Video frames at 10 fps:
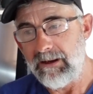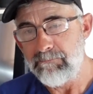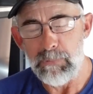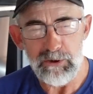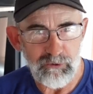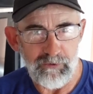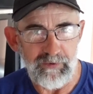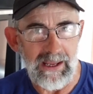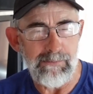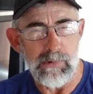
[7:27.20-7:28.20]
Much the
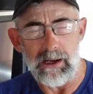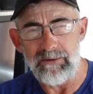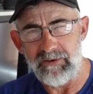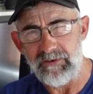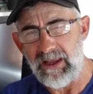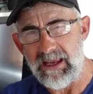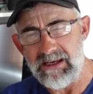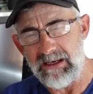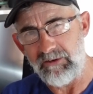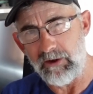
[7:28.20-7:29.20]
same. As I say,
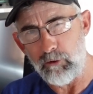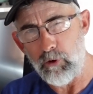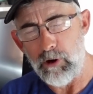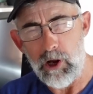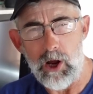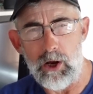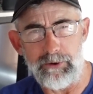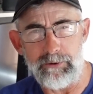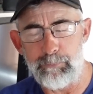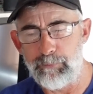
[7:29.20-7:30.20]
it's a lot
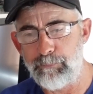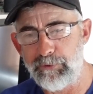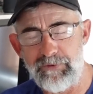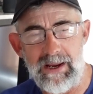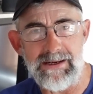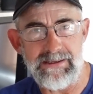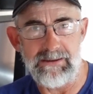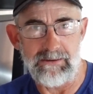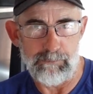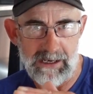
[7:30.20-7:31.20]
harder
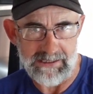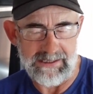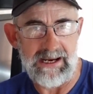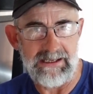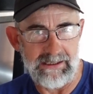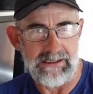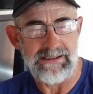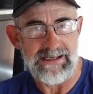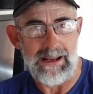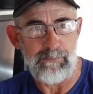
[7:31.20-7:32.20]
presenting and maintaining a
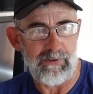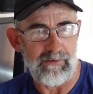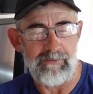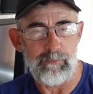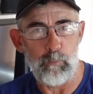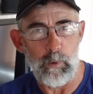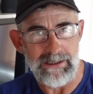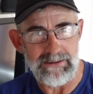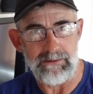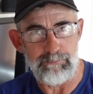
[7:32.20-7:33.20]
depth of a
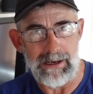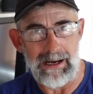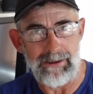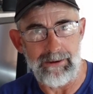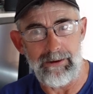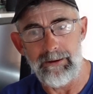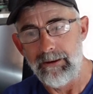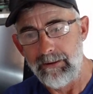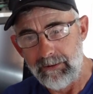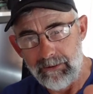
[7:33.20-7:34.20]
weighted pattern
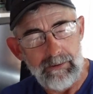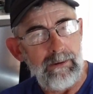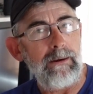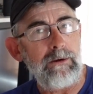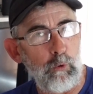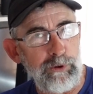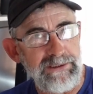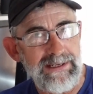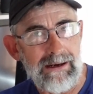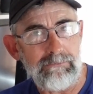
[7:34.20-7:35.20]
going
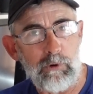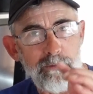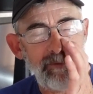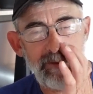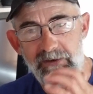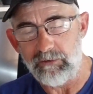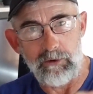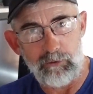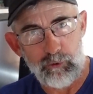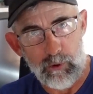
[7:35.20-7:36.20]
down. Obviously it's going
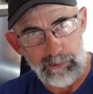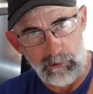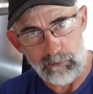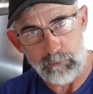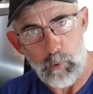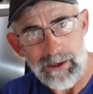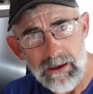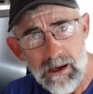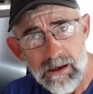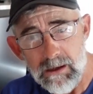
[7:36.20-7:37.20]
to drop a lot
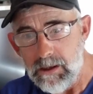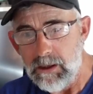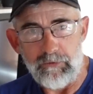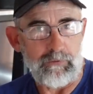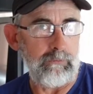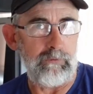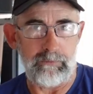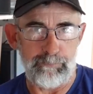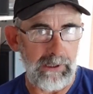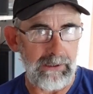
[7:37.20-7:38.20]
quicker, so to
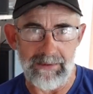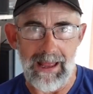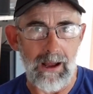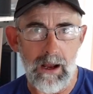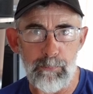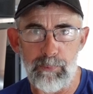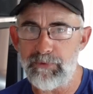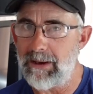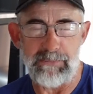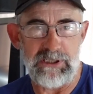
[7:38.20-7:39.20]
pick that up,
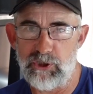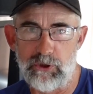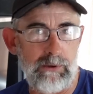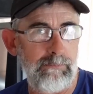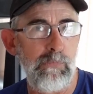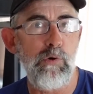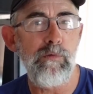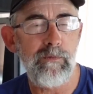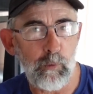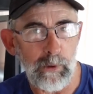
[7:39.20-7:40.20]
that means you're going to
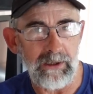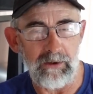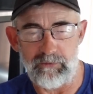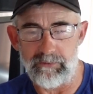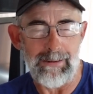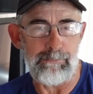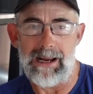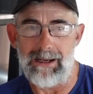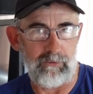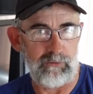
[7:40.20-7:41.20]
move quicker, so that
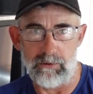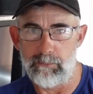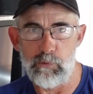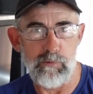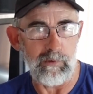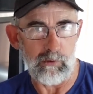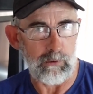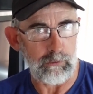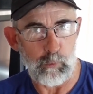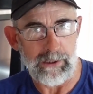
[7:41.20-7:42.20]
pattern is going to move a
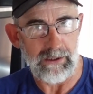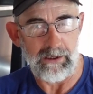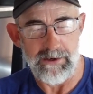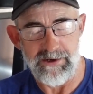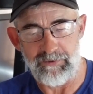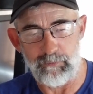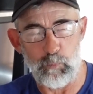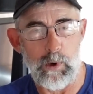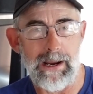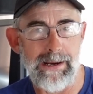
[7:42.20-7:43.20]
lot quicker. And this is
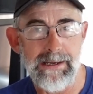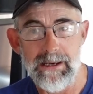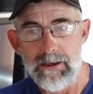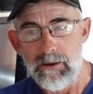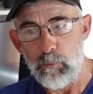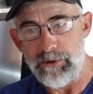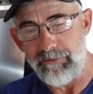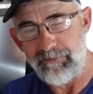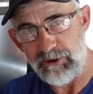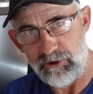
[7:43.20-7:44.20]
why when the
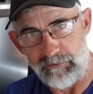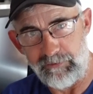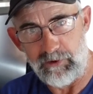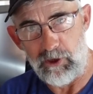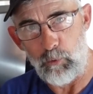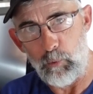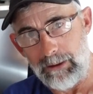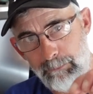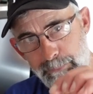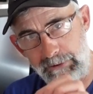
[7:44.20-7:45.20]
fish are slow,
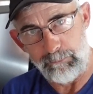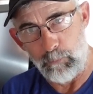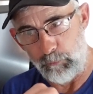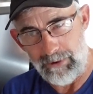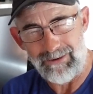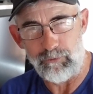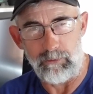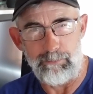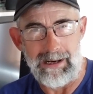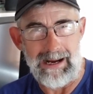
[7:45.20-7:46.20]
I'll pick more
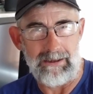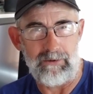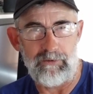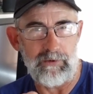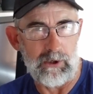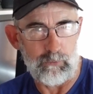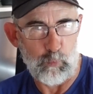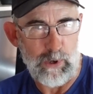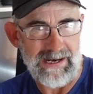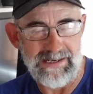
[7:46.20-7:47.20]
natural patterns,
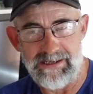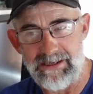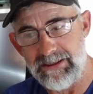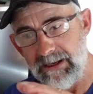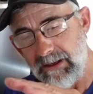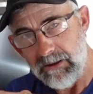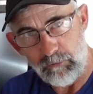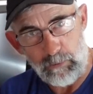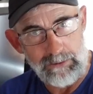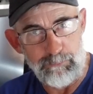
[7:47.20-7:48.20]
unweighted,
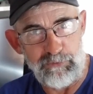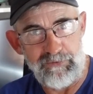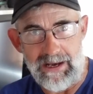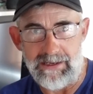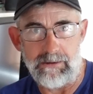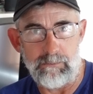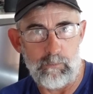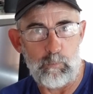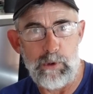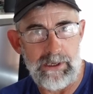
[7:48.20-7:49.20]
so I can present
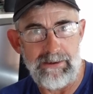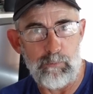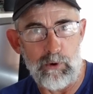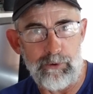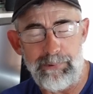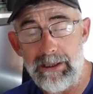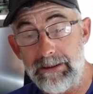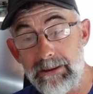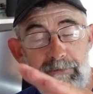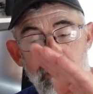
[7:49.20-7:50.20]
them where they want to
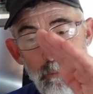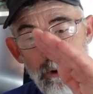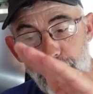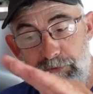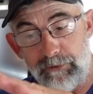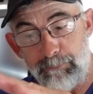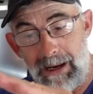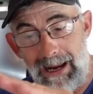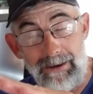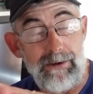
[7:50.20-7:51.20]
be. If I want the
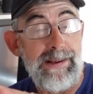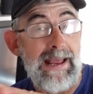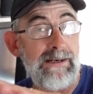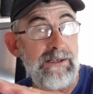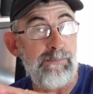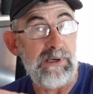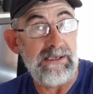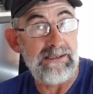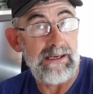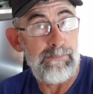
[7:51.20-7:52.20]
pattern then to be
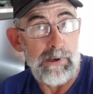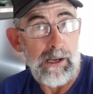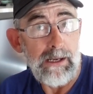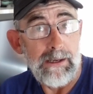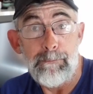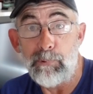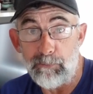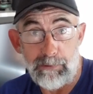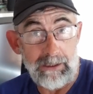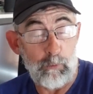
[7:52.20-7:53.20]
deeper but a
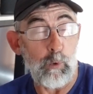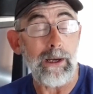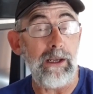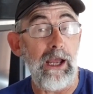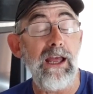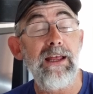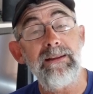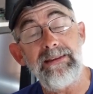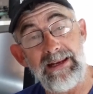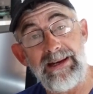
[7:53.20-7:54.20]
bit quicker,
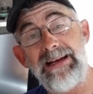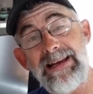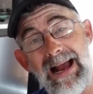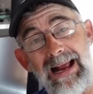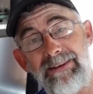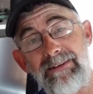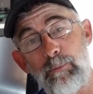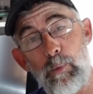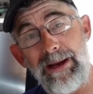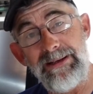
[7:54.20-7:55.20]
then I add the
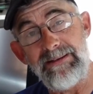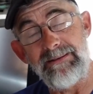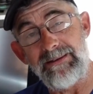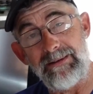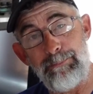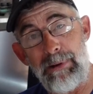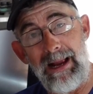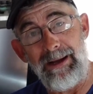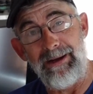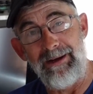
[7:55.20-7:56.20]
weight to the
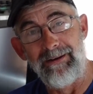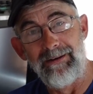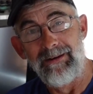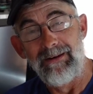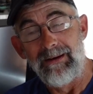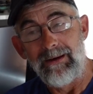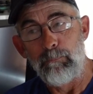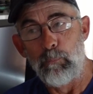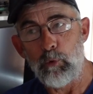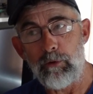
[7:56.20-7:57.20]
pattern.
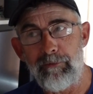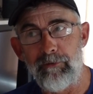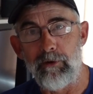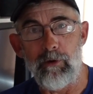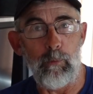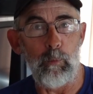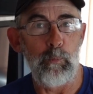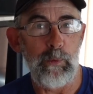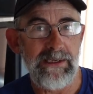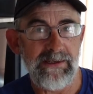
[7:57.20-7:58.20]
More often than not, when
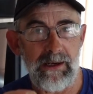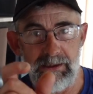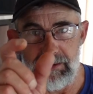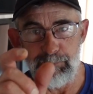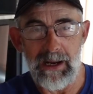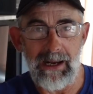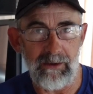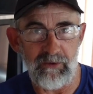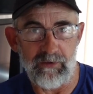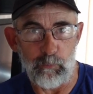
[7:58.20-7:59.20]
we tie the
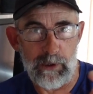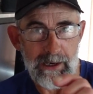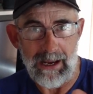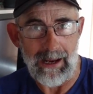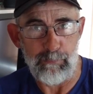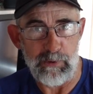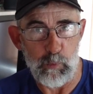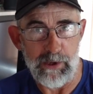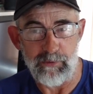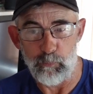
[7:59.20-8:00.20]
patterns that we're happy
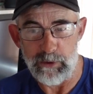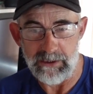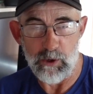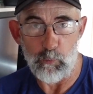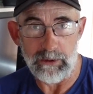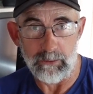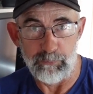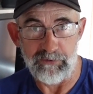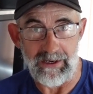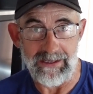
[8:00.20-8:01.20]
with and we know we can
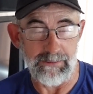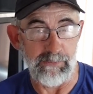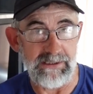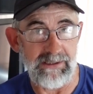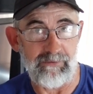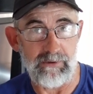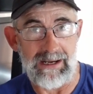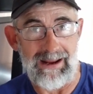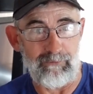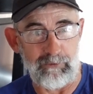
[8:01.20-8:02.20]
present them at different
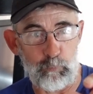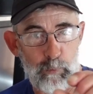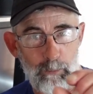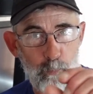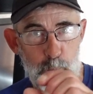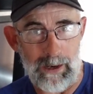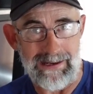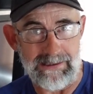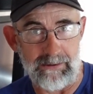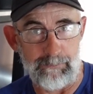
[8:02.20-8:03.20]
levels, we'll
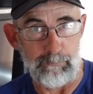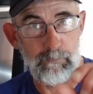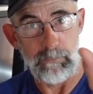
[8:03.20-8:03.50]
weight them